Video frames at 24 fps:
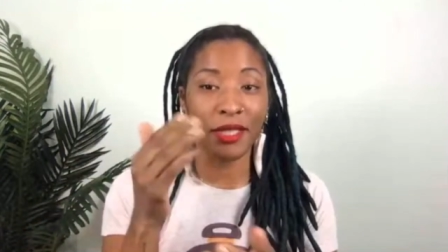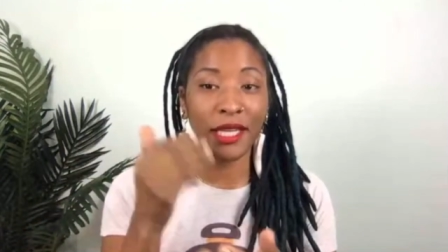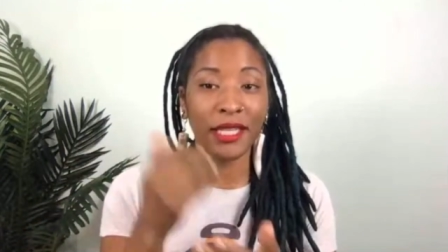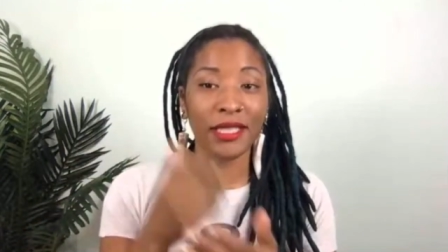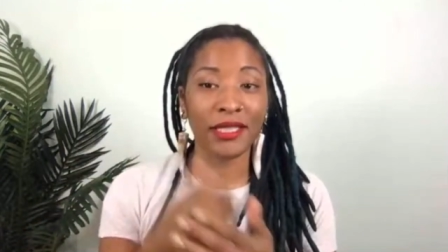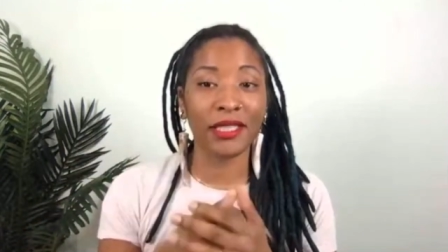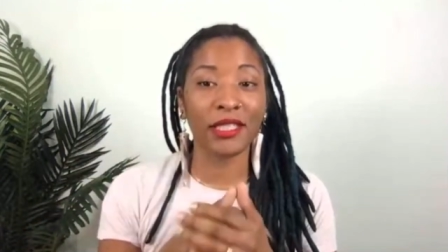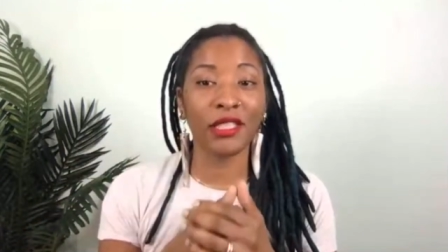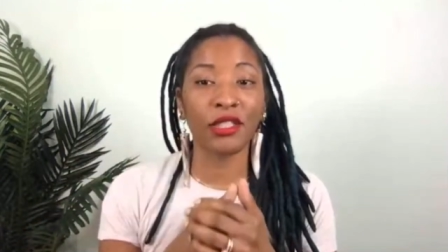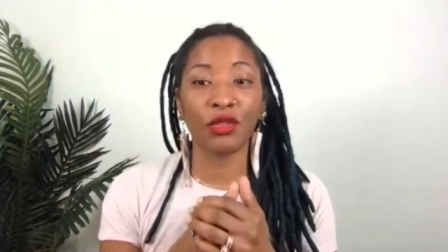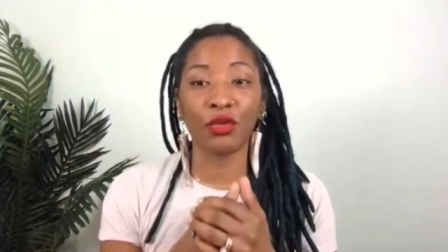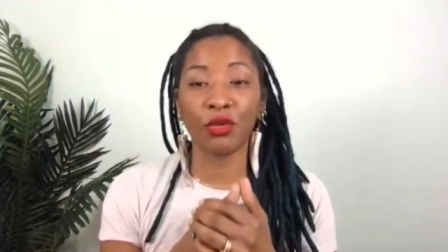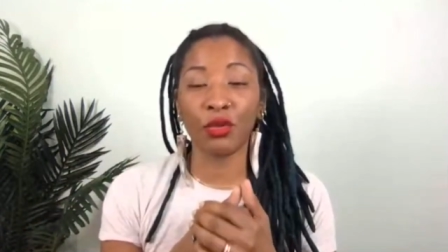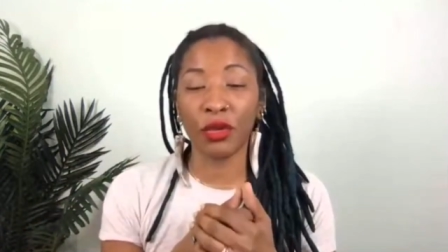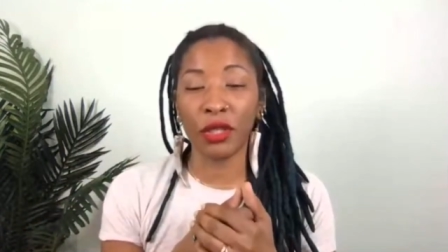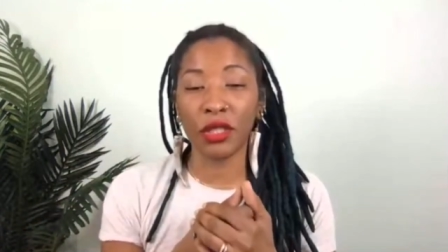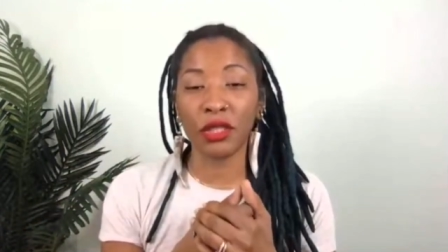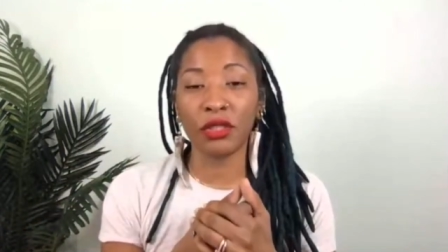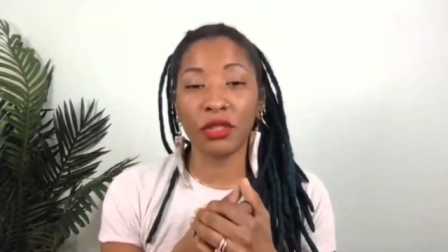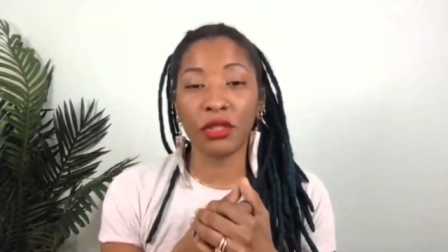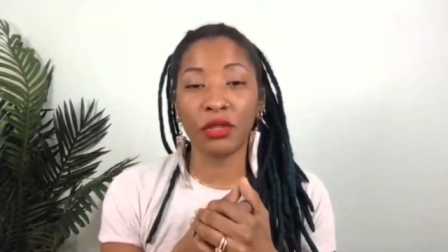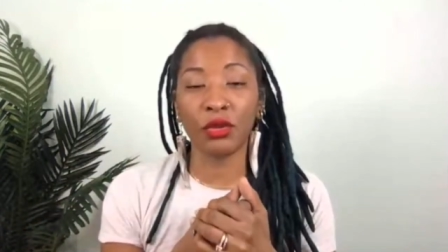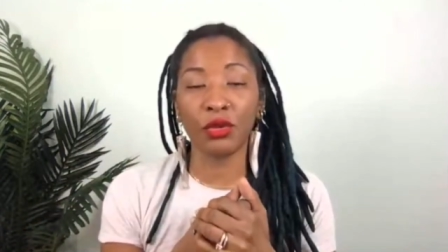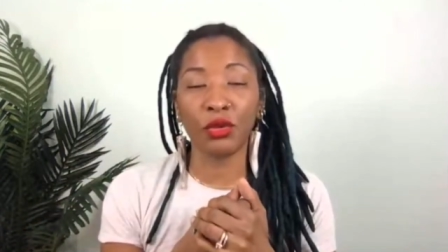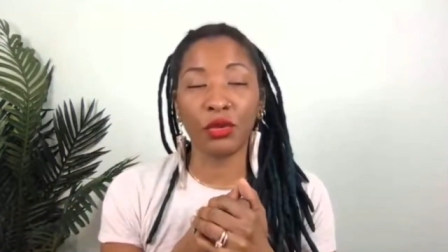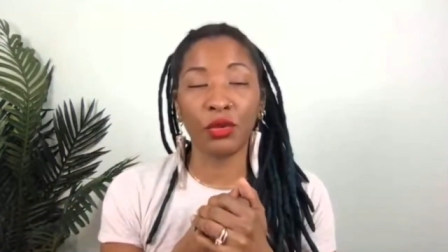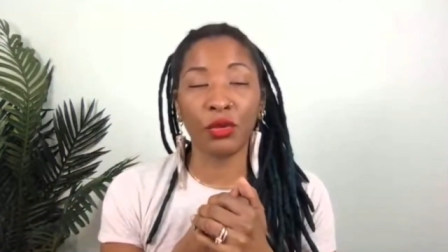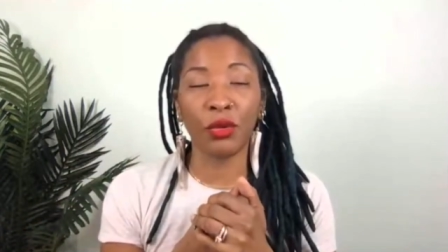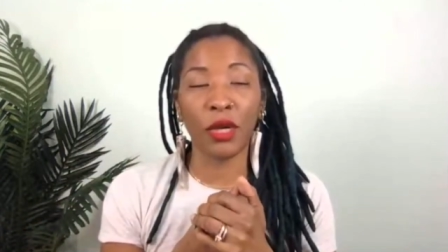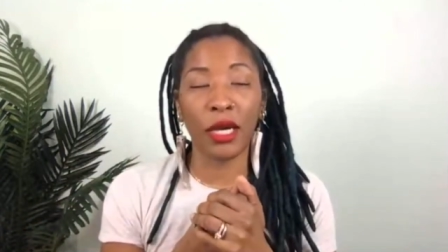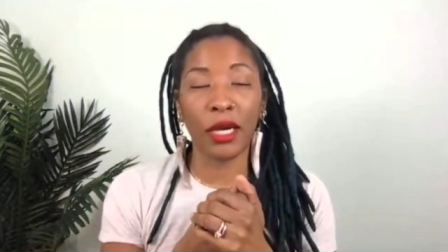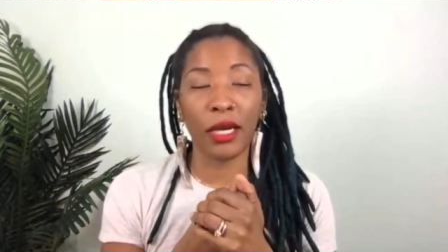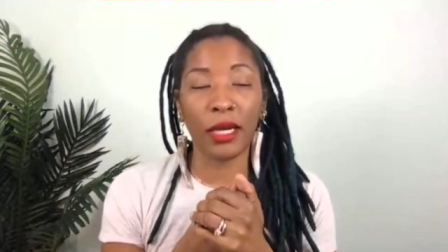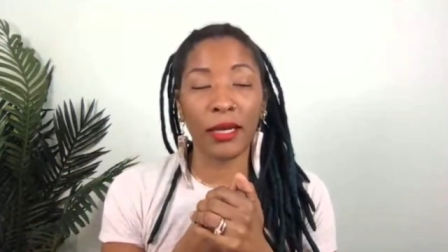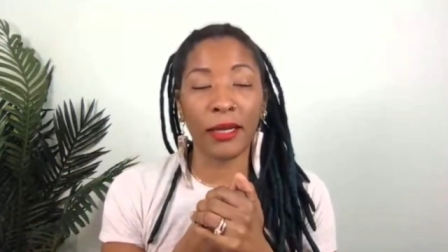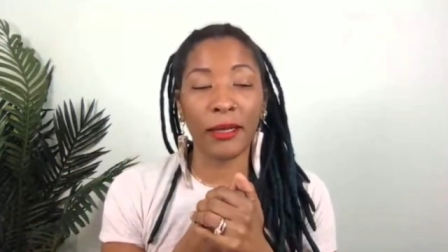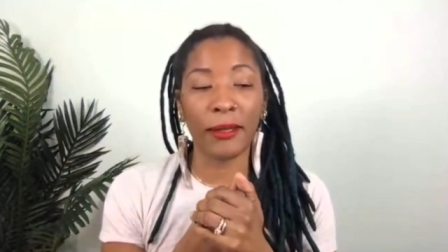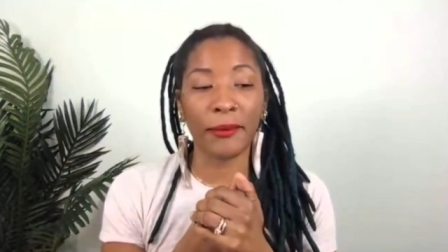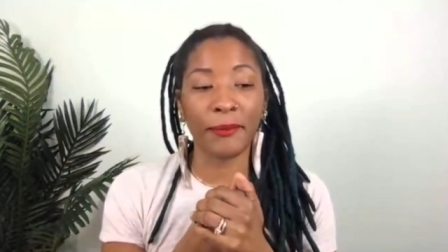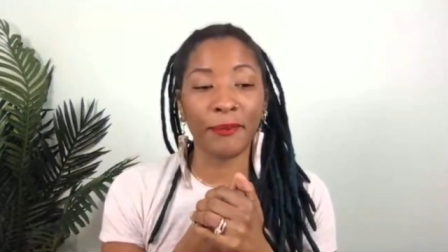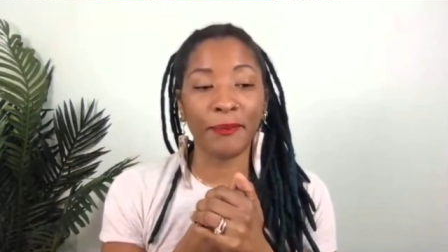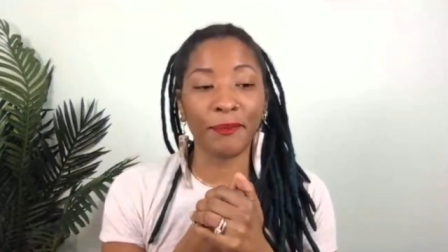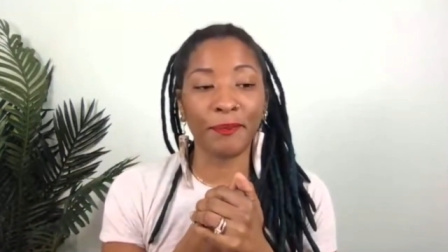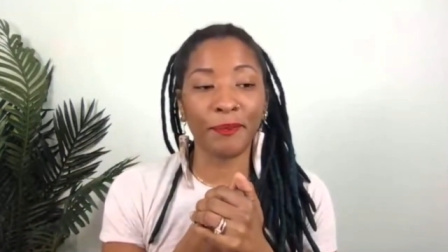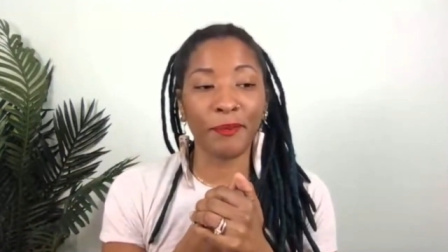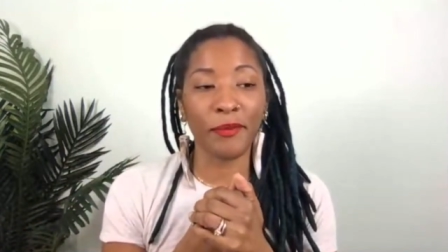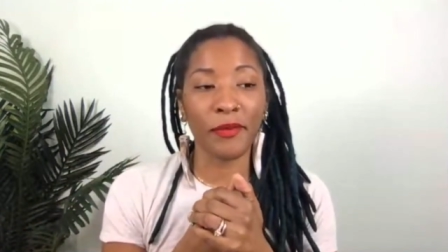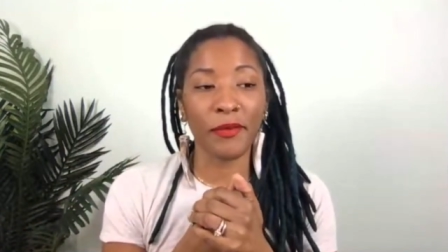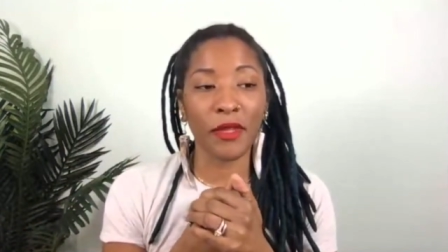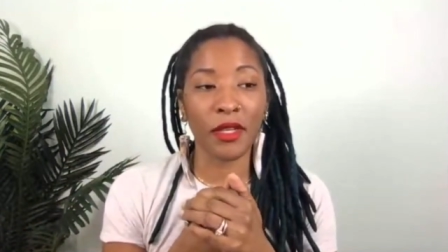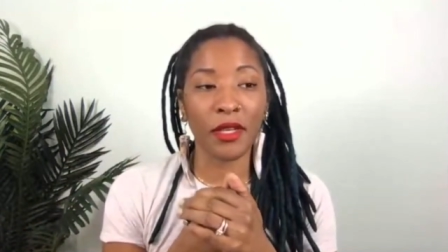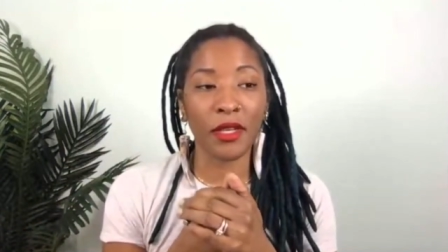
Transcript: Yes, it's going to um,